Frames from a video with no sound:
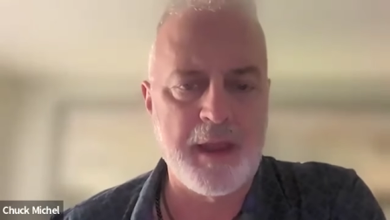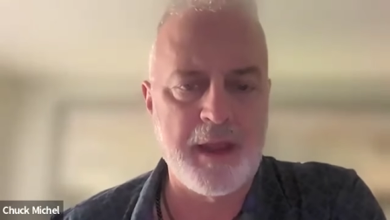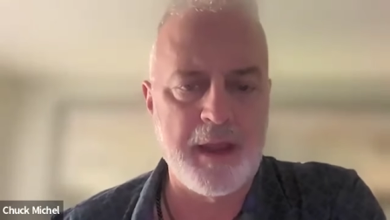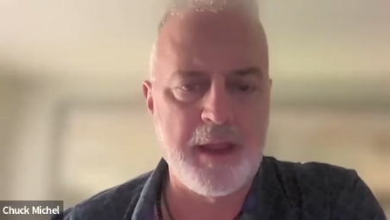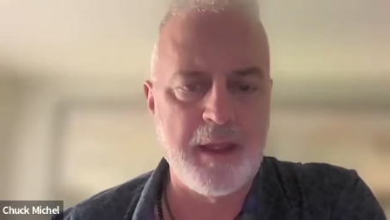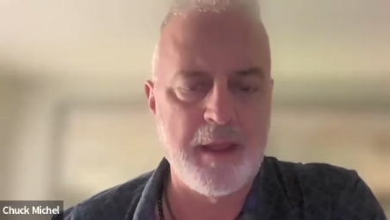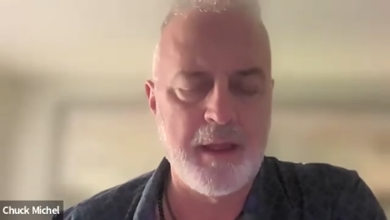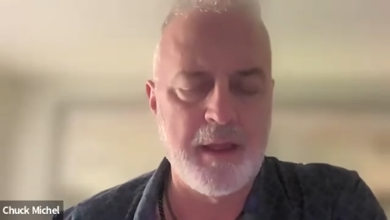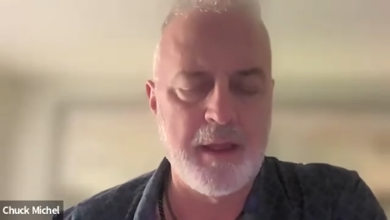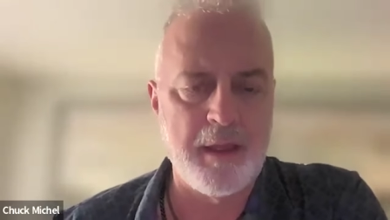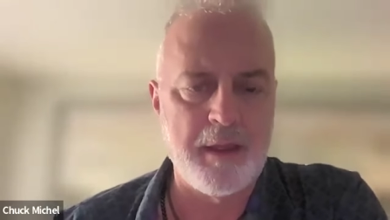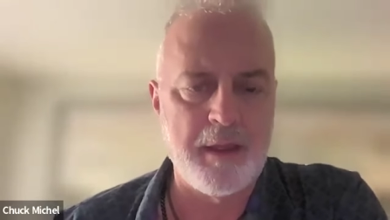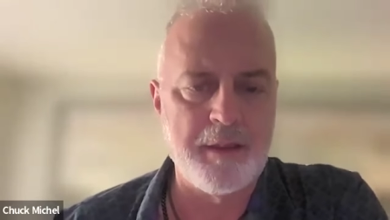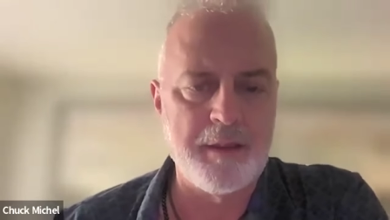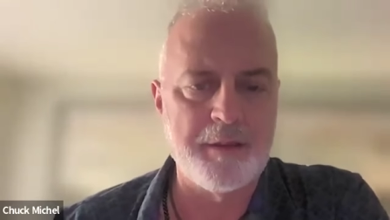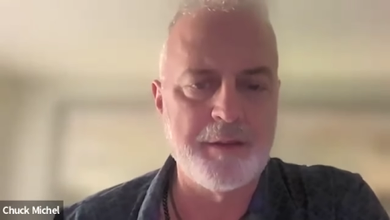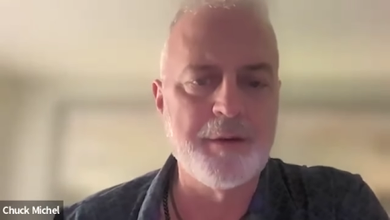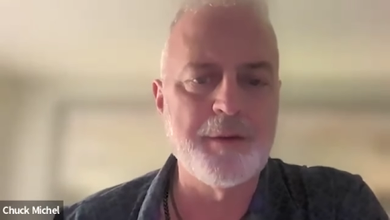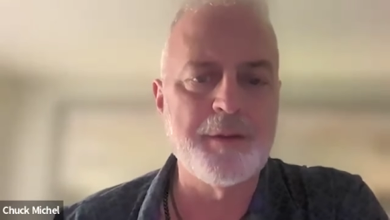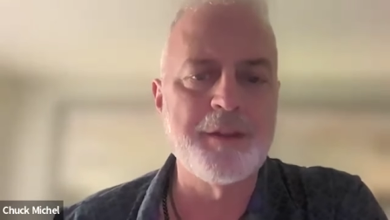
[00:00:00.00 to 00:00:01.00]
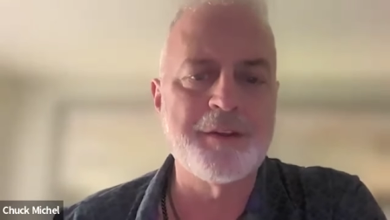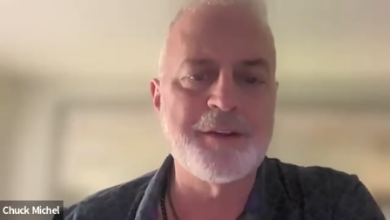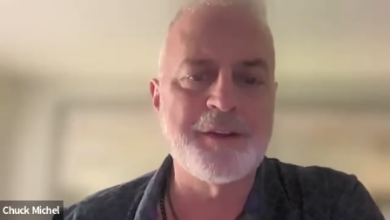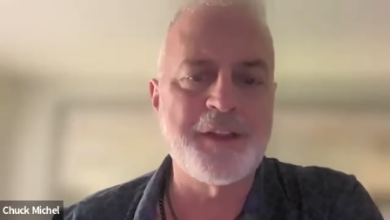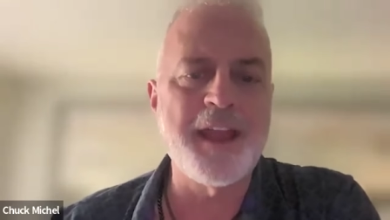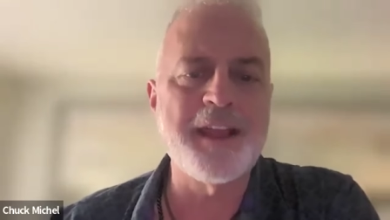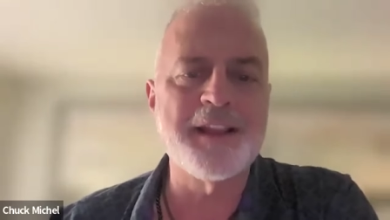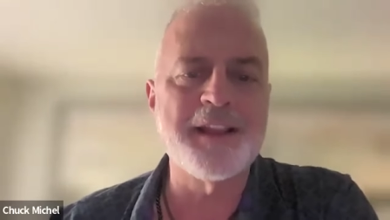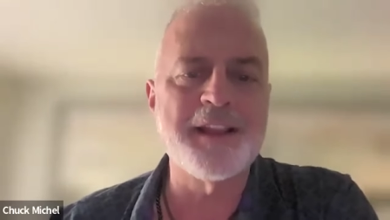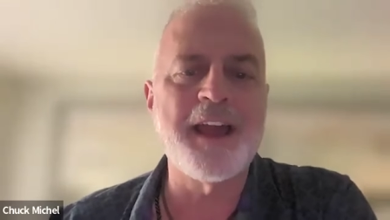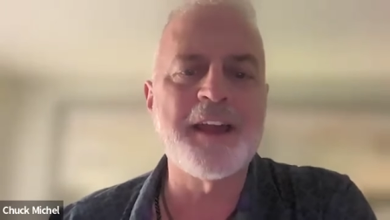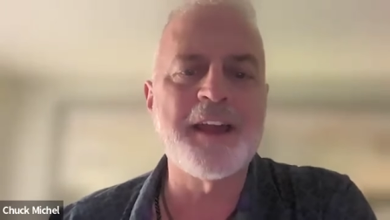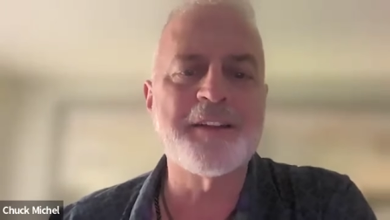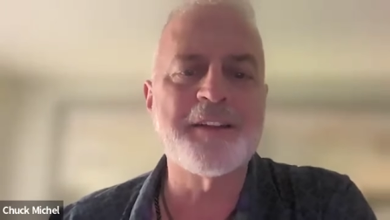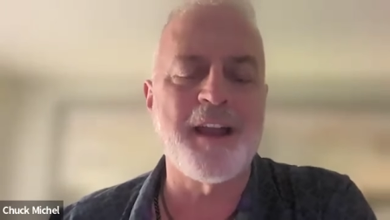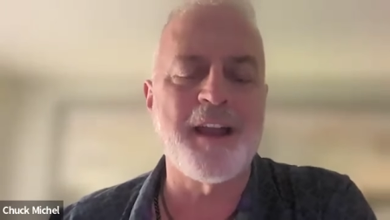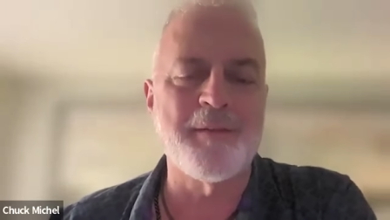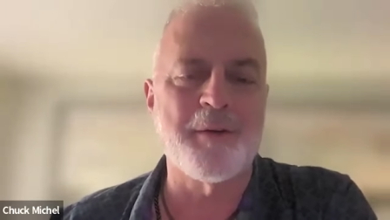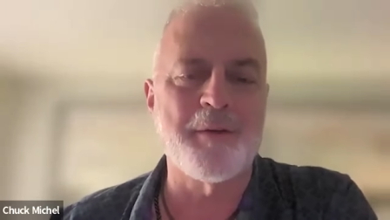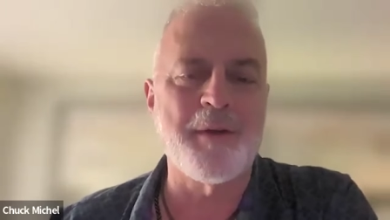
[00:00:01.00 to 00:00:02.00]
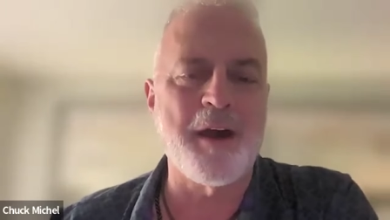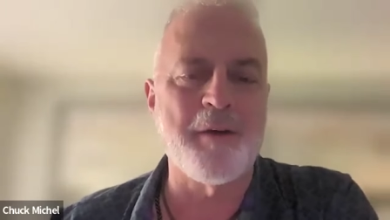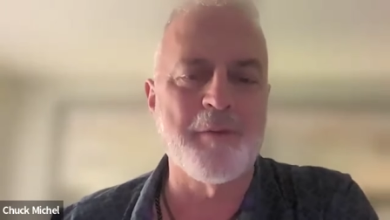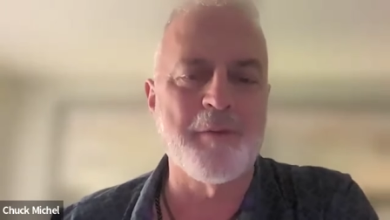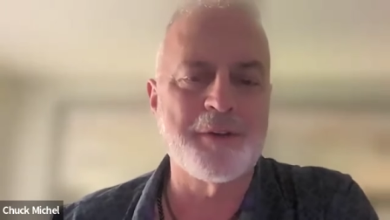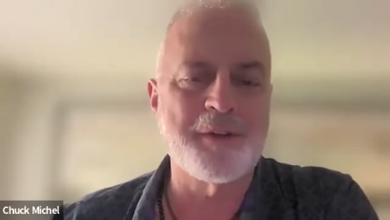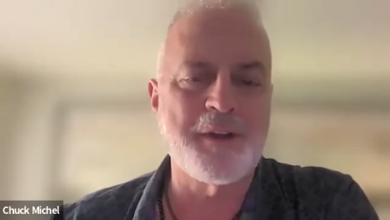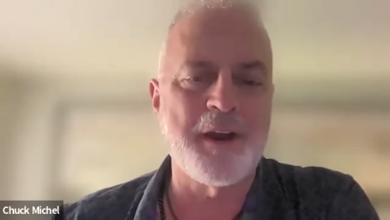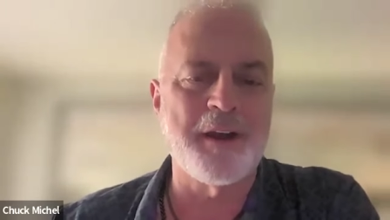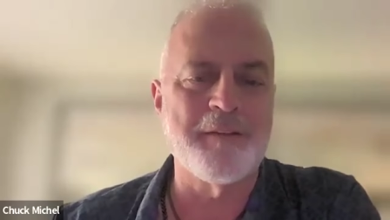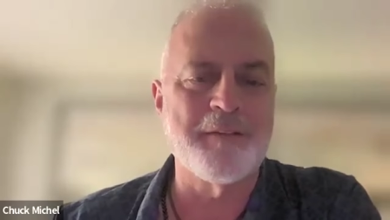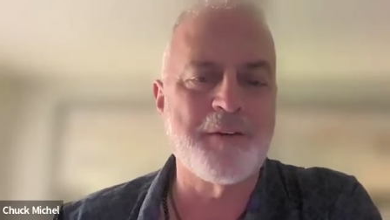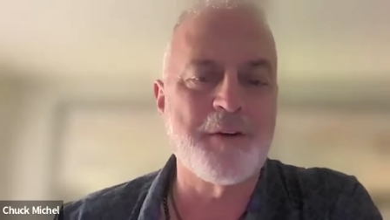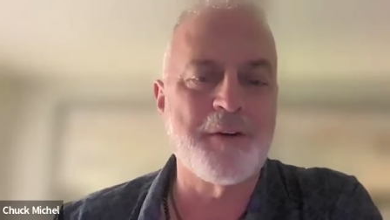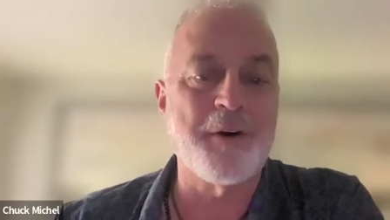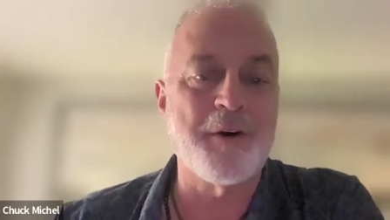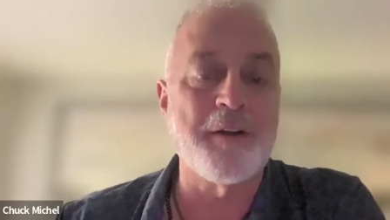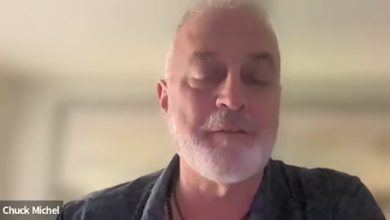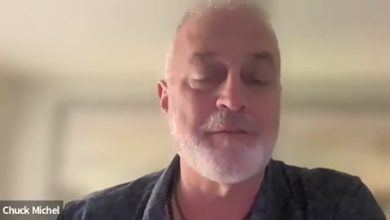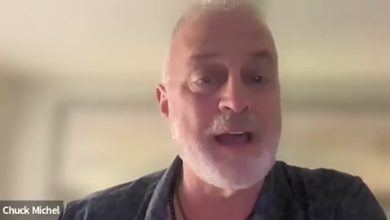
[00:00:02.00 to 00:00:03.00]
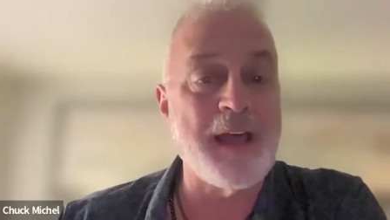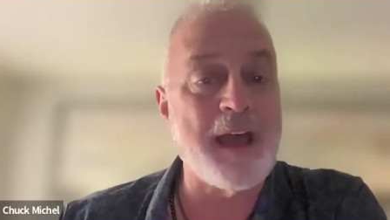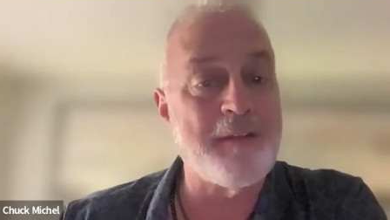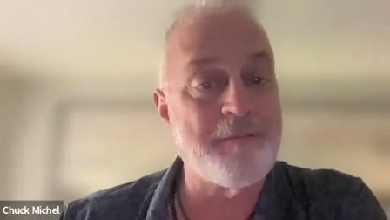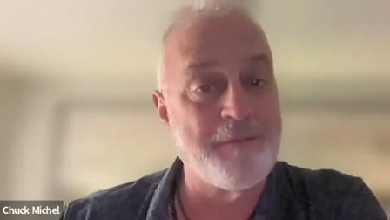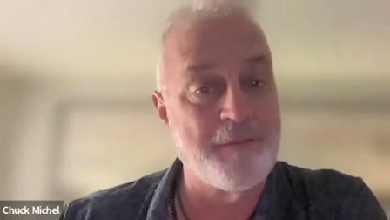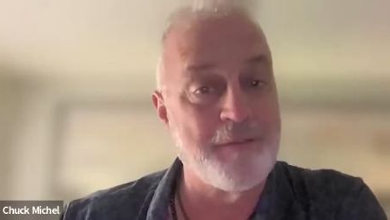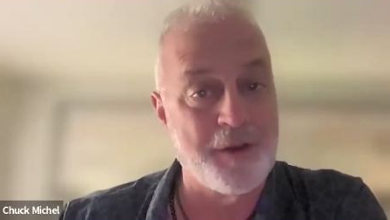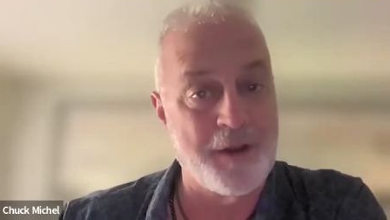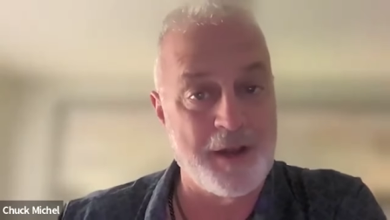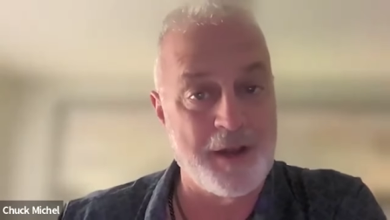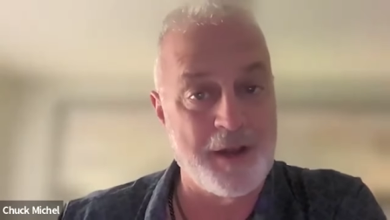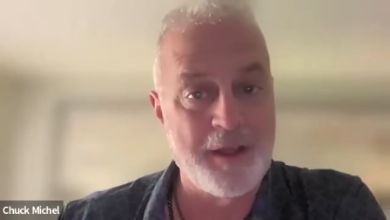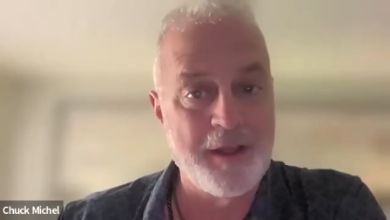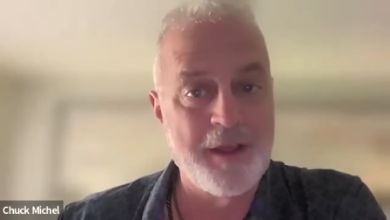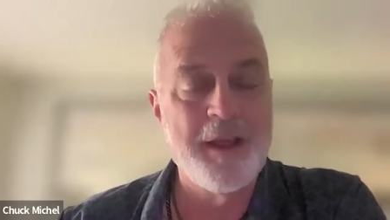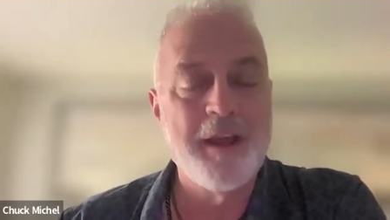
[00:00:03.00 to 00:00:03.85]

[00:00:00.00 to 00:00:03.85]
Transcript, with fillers: that uh, the state last time around was kind of caught flat footed.